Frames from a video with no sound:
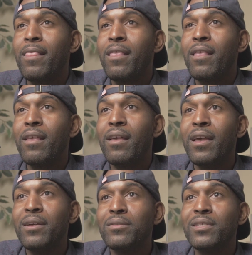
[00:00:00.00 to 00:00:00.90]

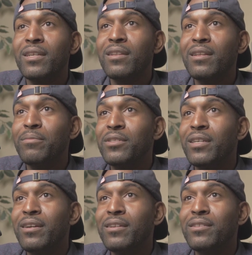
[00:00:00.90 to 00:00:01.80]
AOC and the
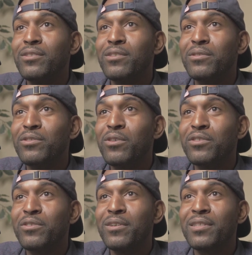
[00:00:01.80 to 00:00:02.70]
libertarian Trojan
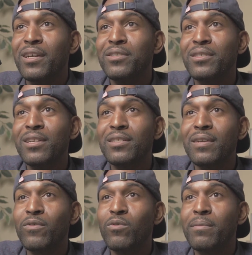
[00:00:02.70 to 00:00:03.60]
horse, how she stands up for
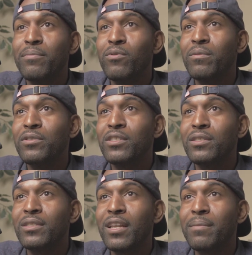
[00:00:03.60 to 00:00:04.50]
one poor when she's
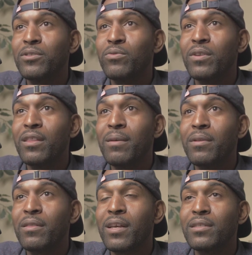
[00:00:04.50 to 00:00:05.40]
standing between them and
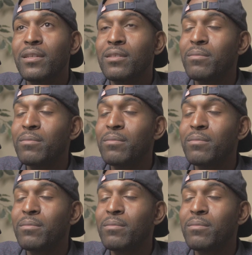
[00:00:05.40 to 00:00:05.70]
$1,000 a month.